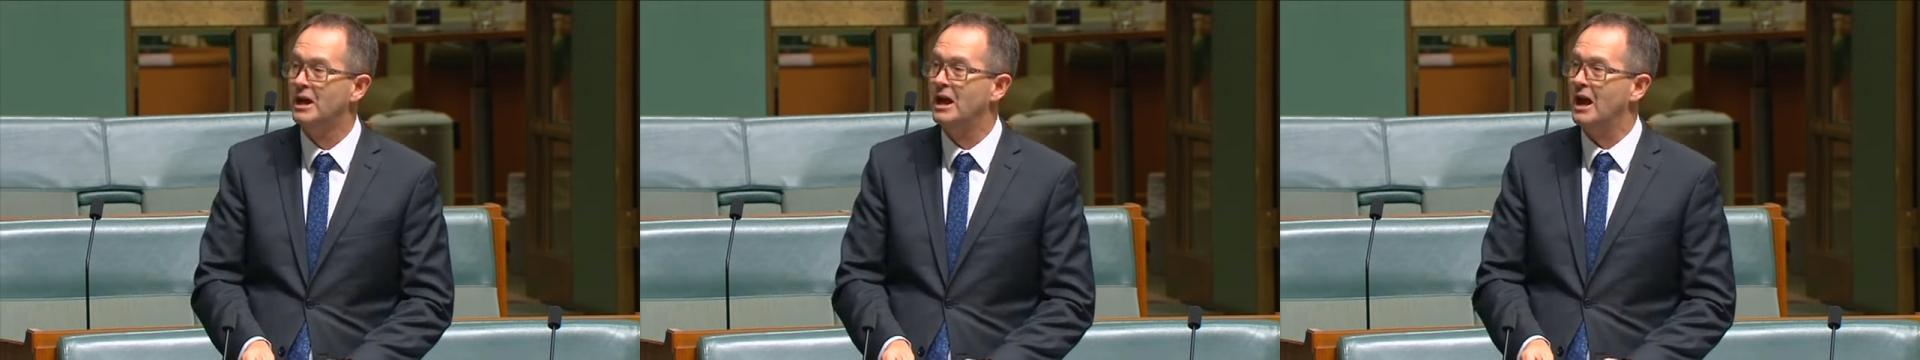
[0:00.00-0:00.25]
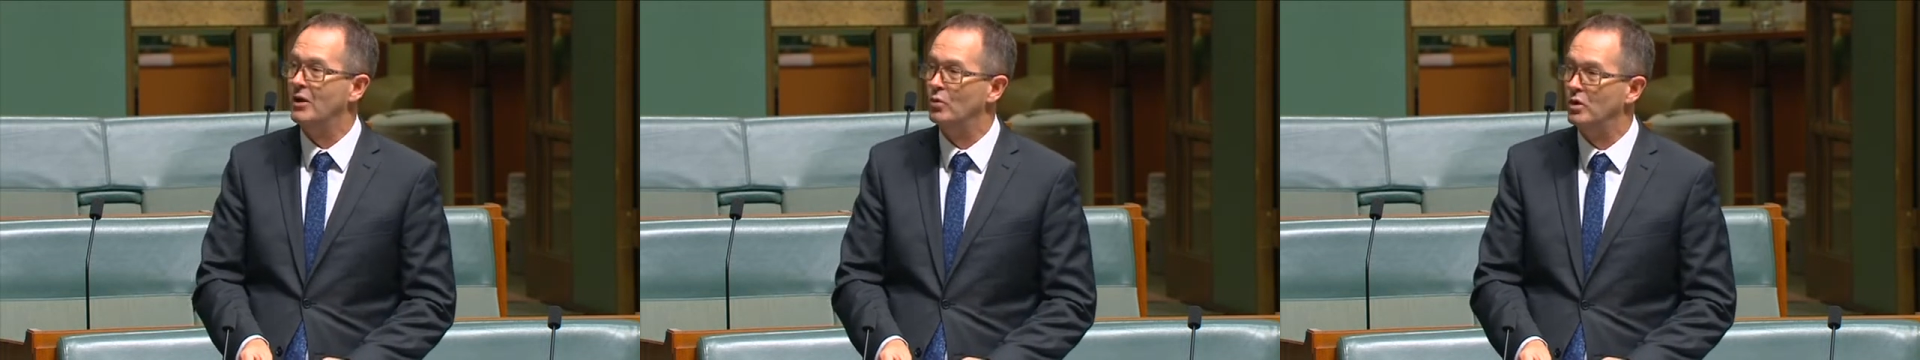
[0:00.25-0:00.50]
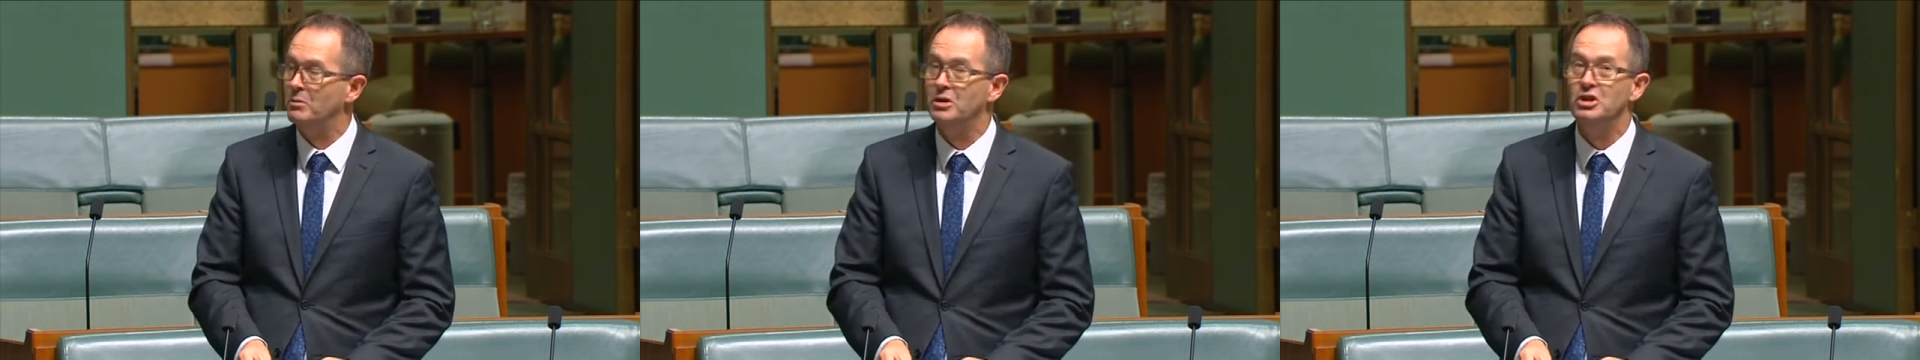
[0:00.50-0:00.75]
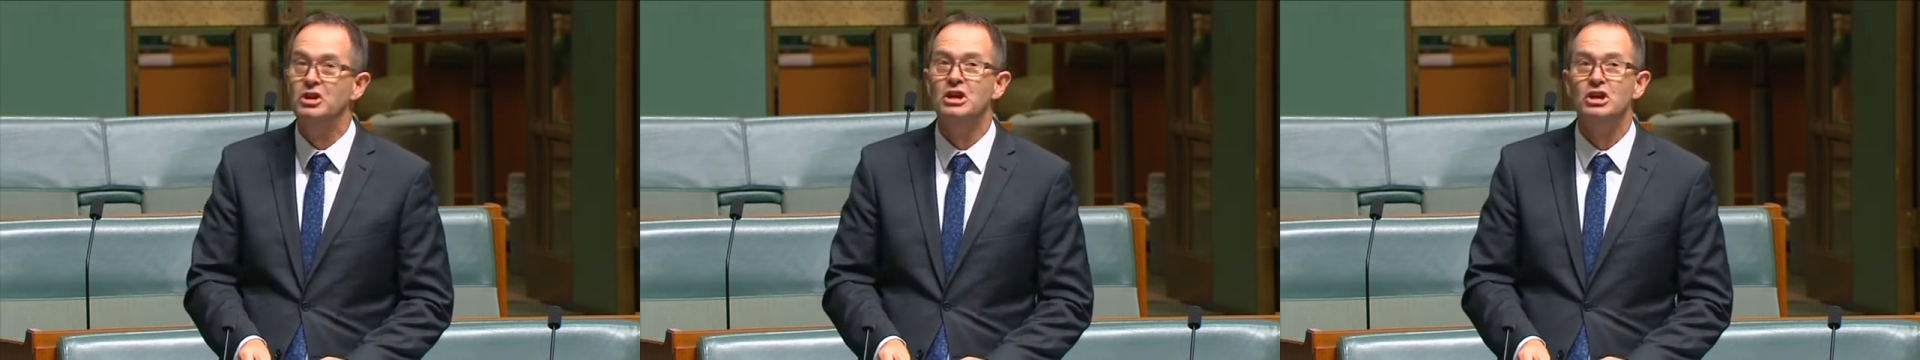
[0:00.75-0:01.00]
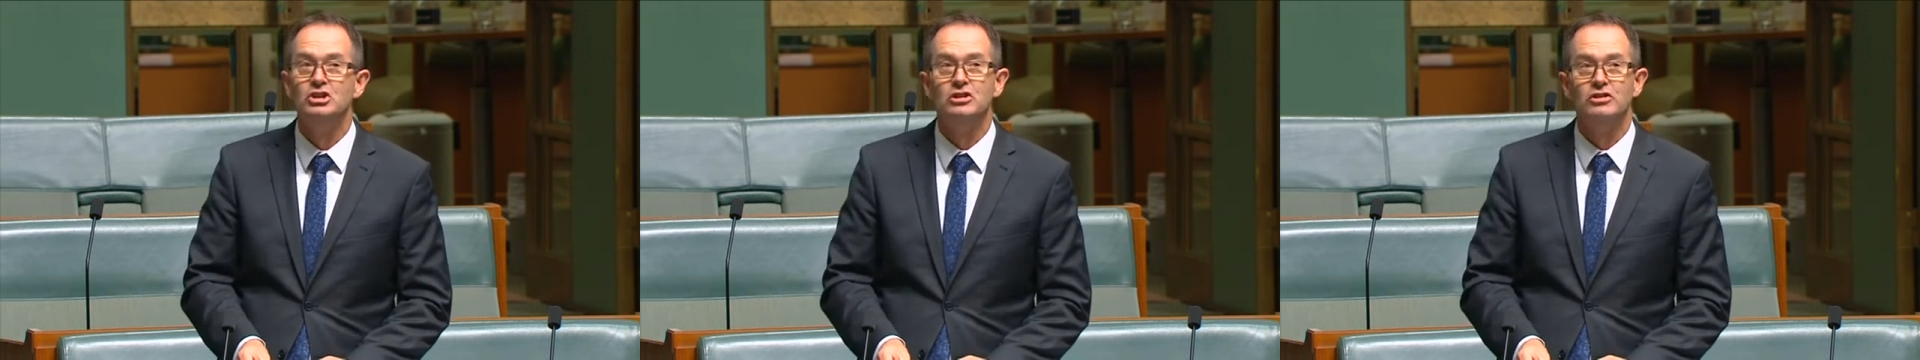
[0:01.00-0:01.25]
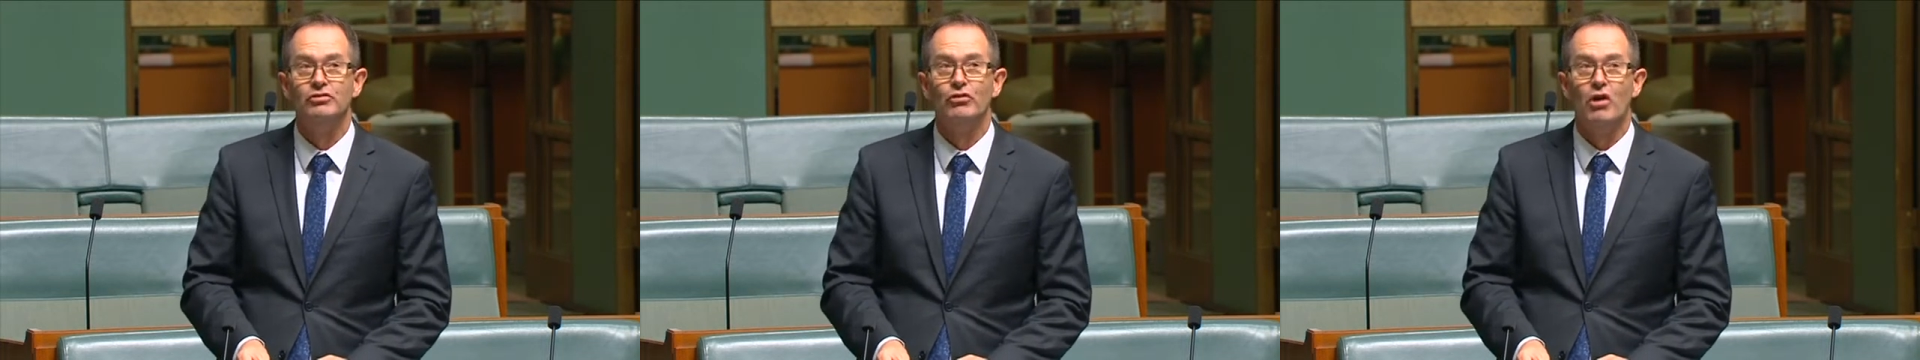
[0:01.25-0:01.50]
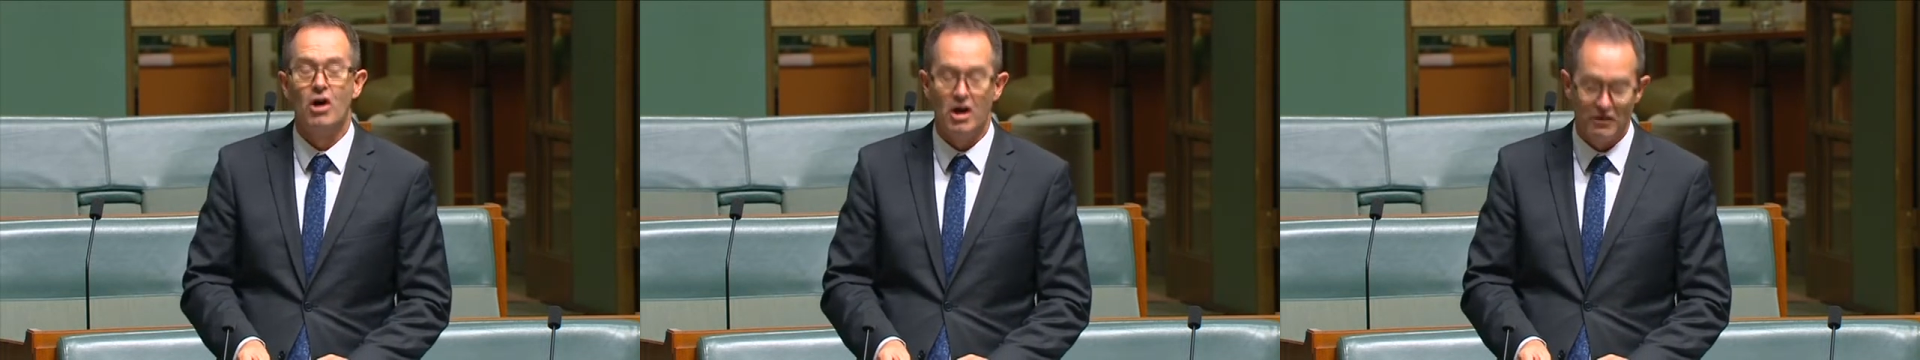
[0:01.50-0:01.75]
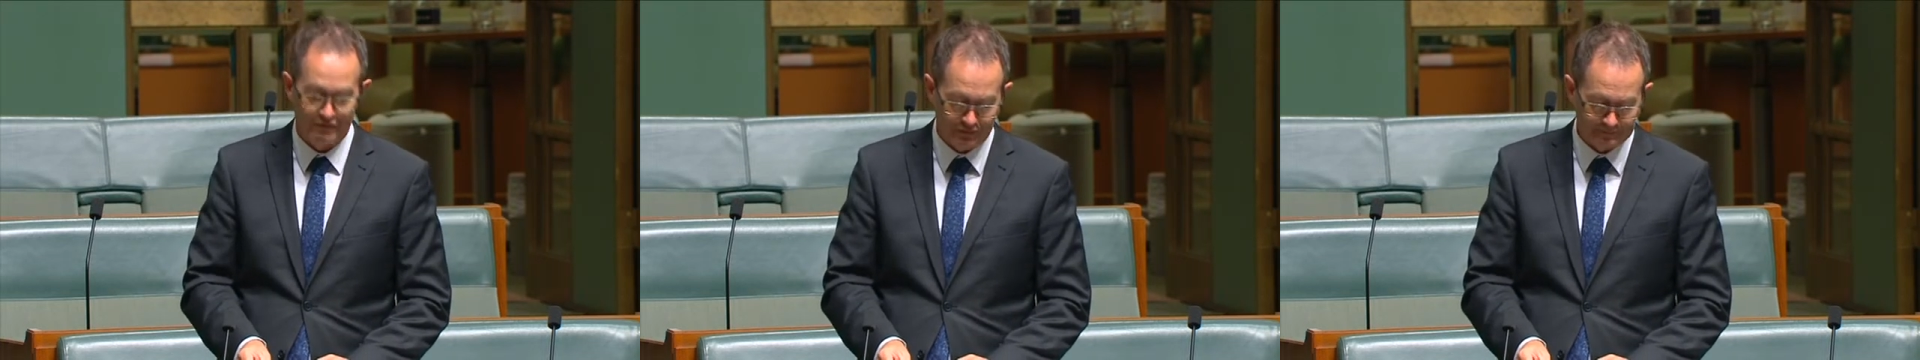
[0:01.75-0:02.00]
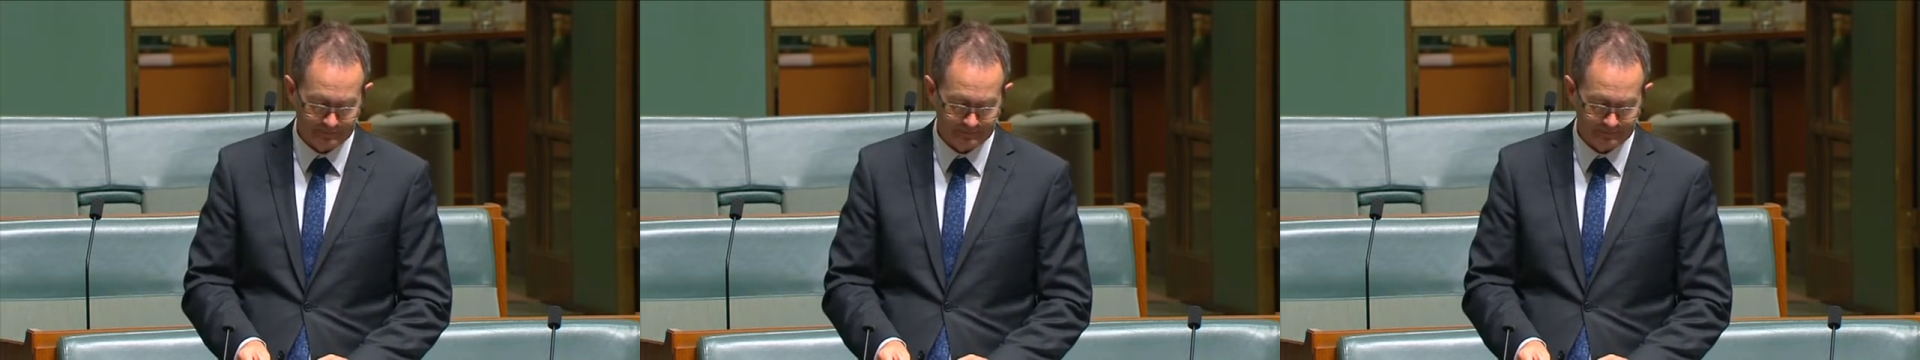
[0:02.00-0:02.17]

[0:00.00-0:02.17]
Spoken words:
and women to thrive.